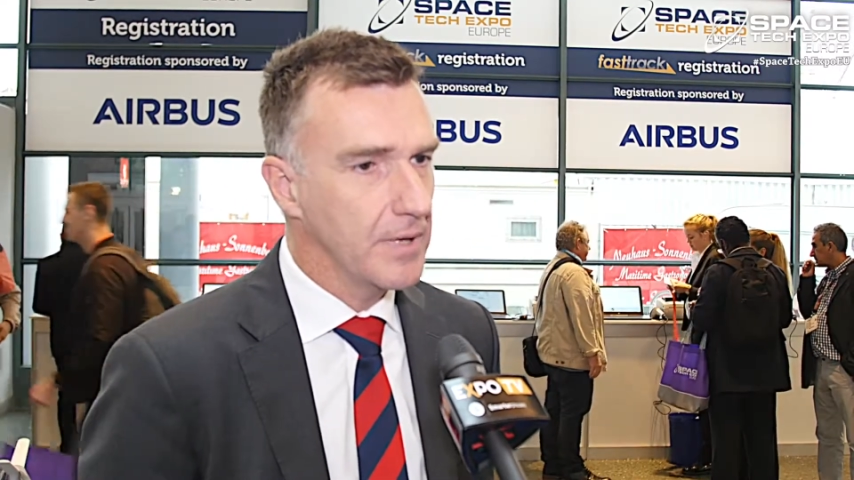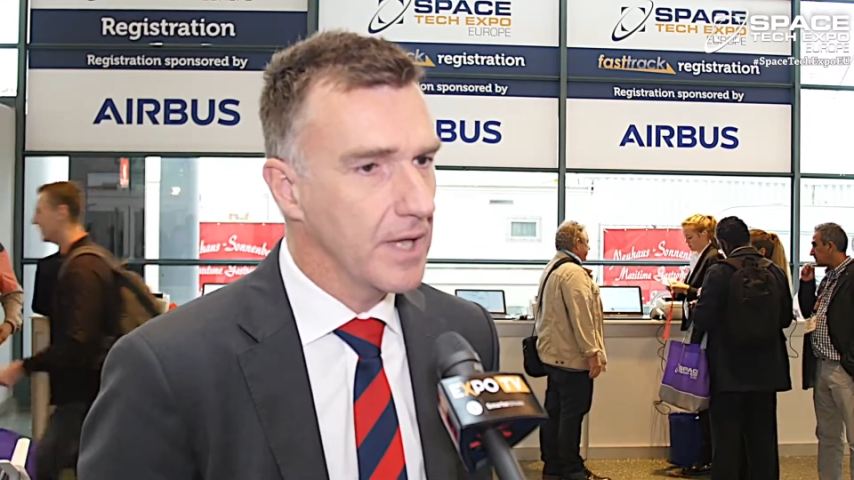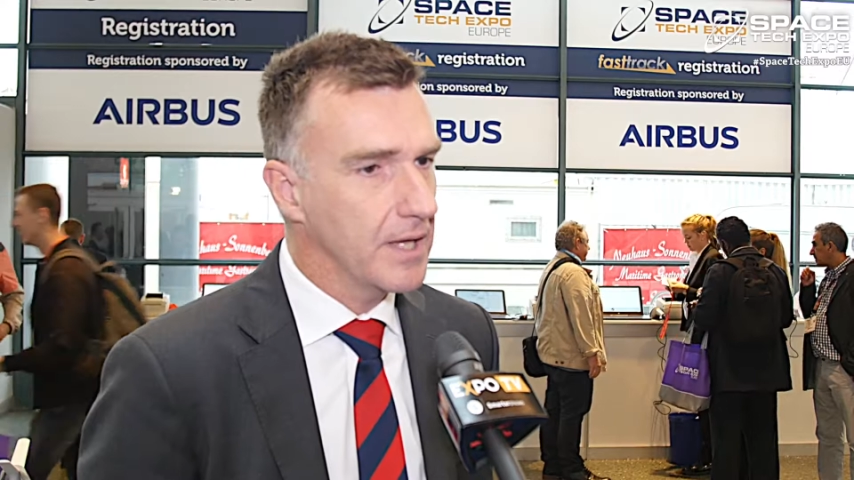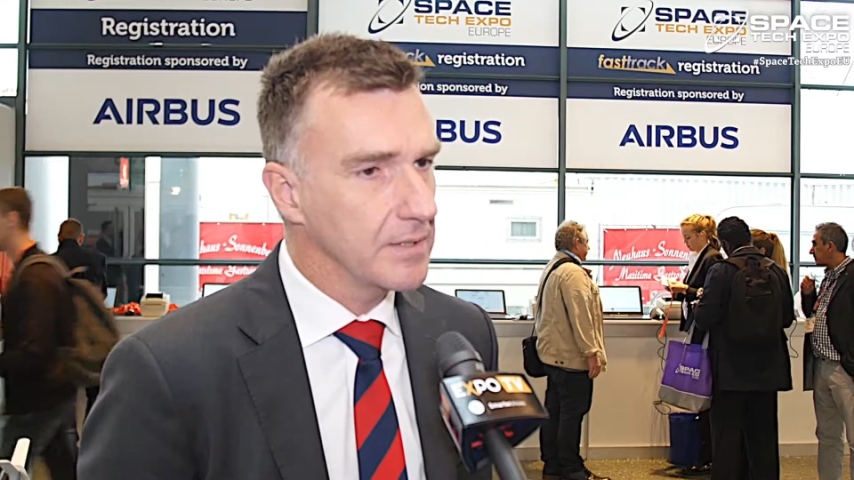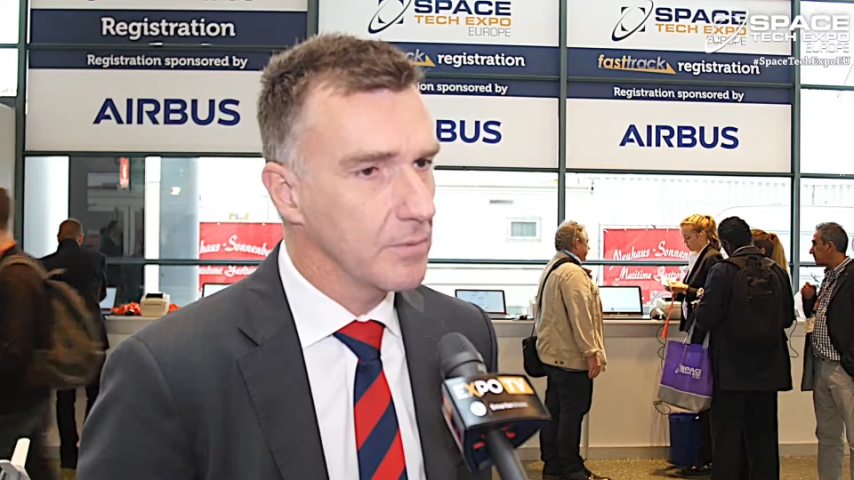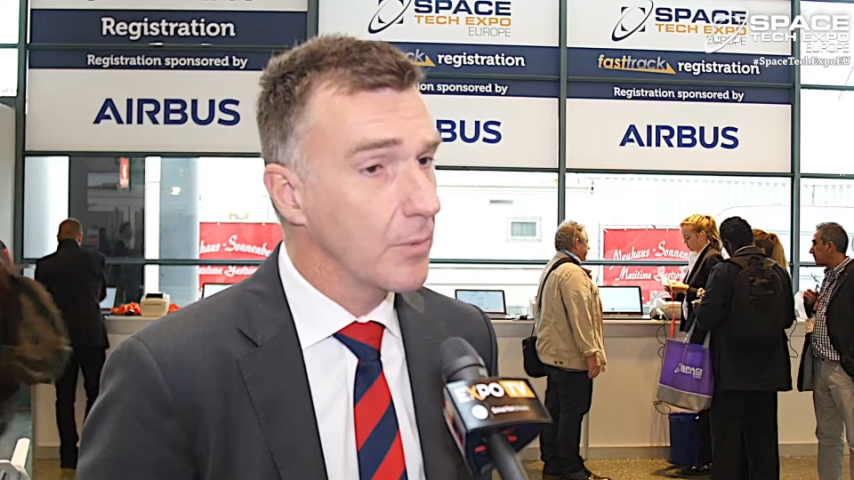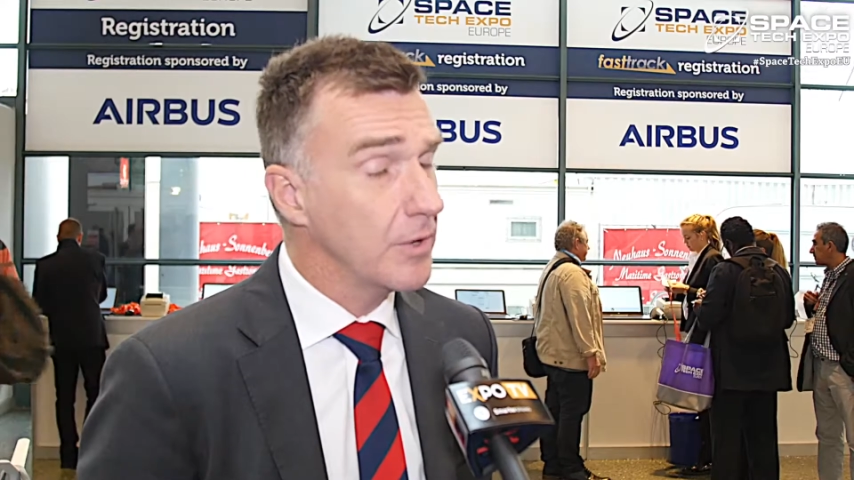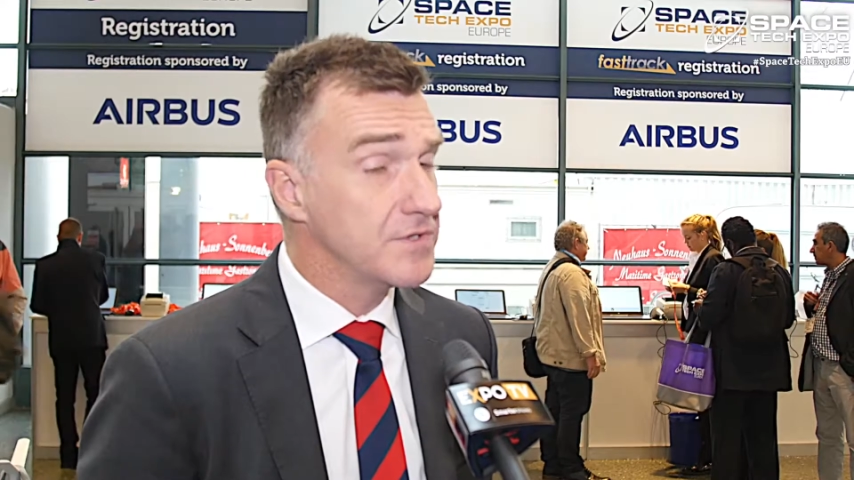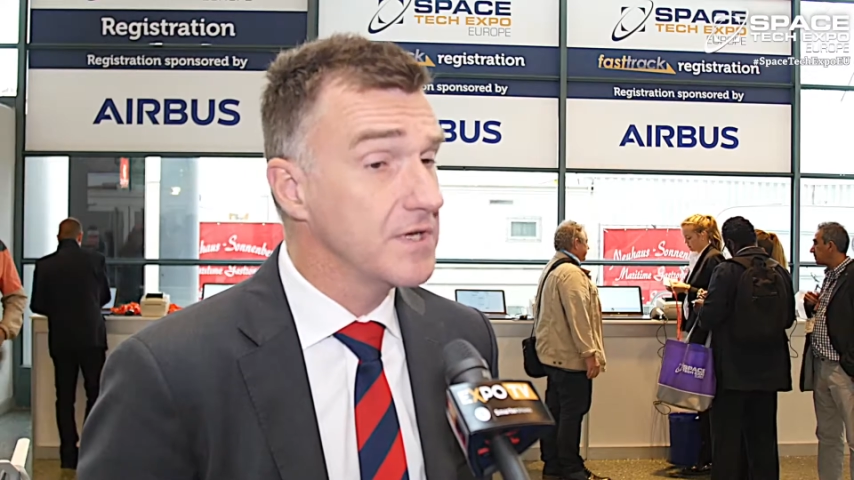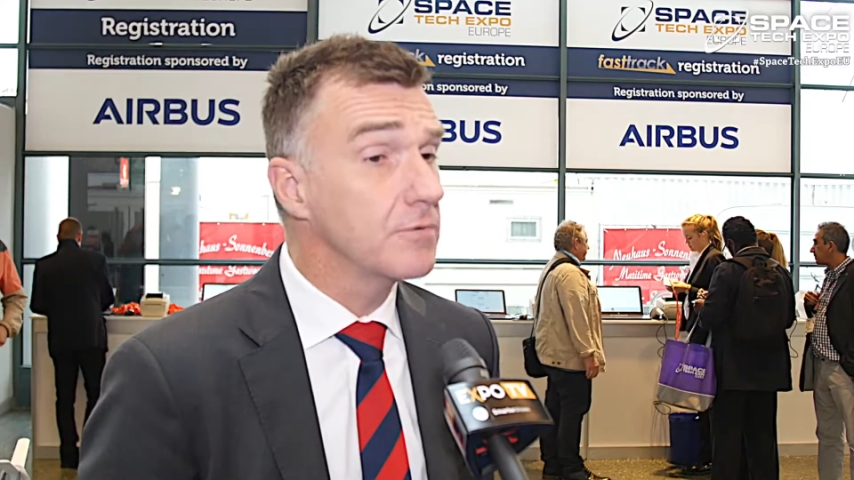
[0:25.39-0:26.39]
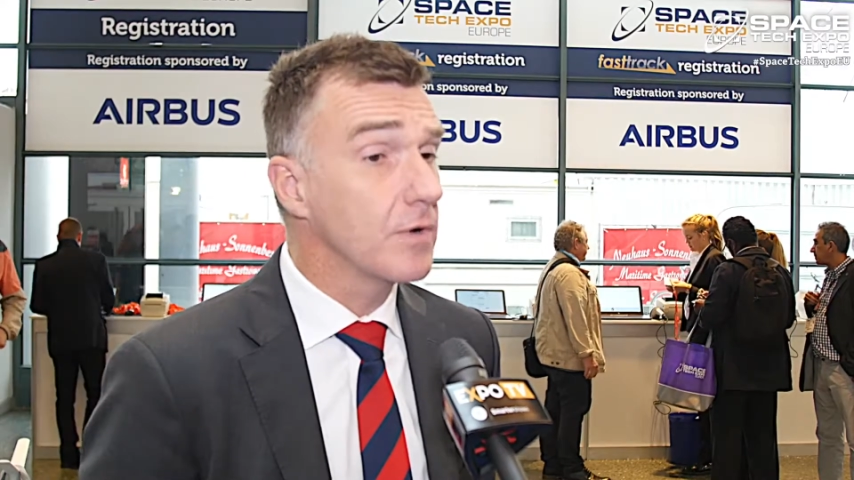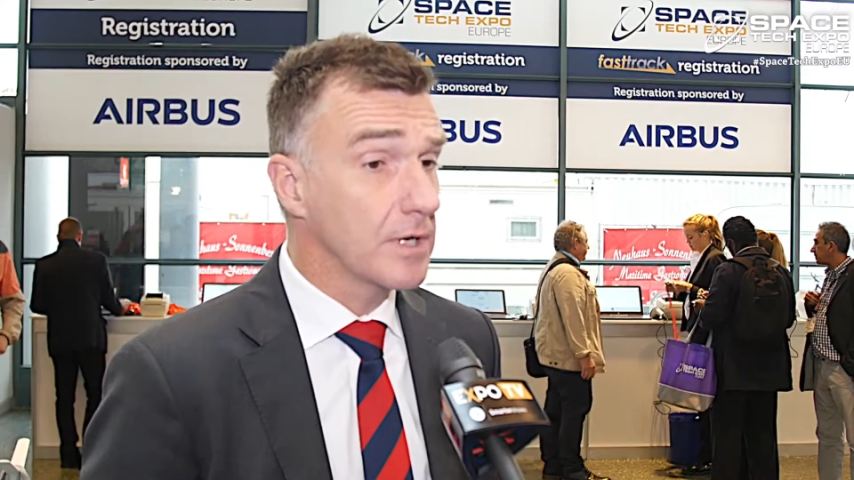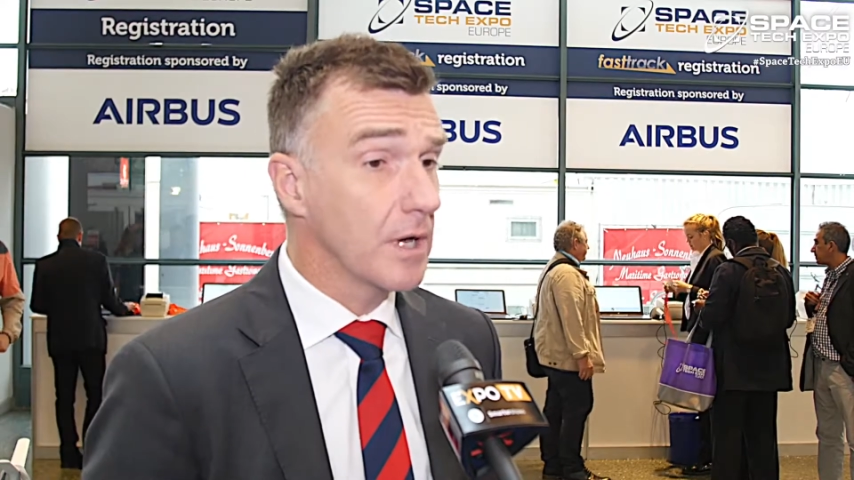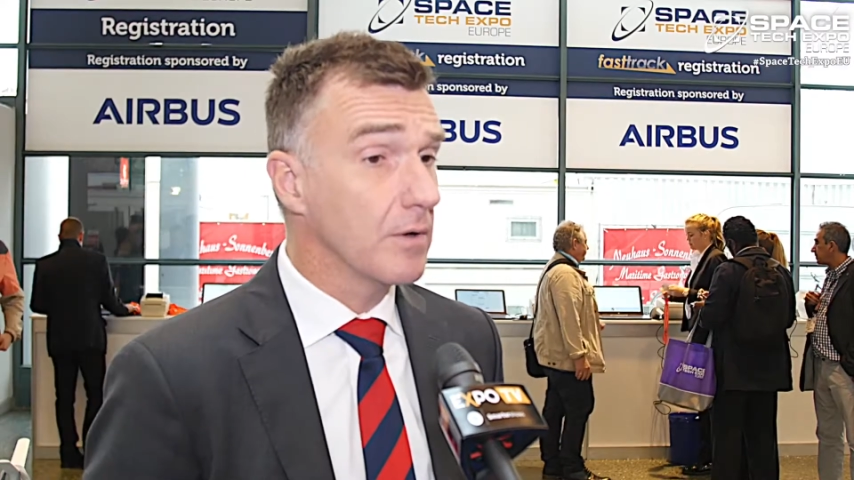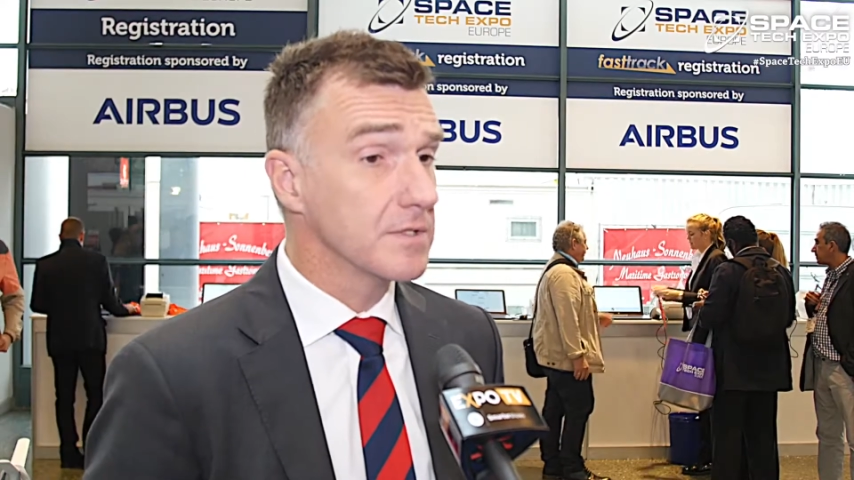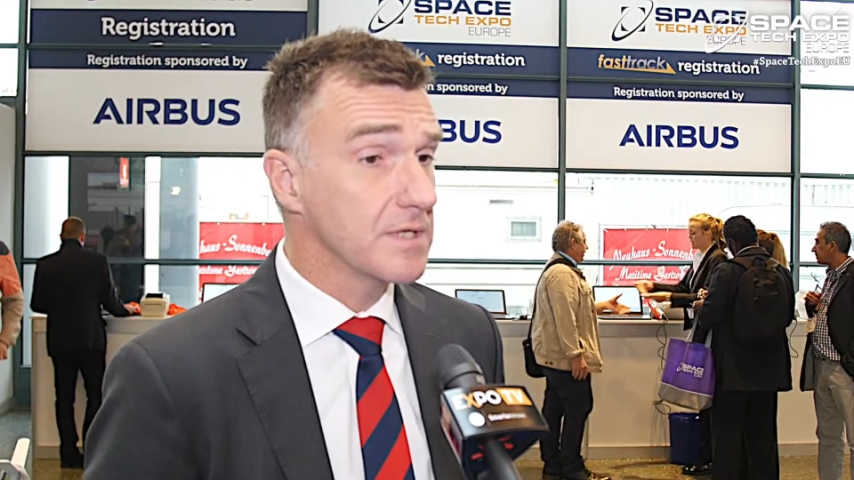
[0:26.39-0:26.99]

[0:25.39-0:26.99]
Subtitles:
And what we're seeing right now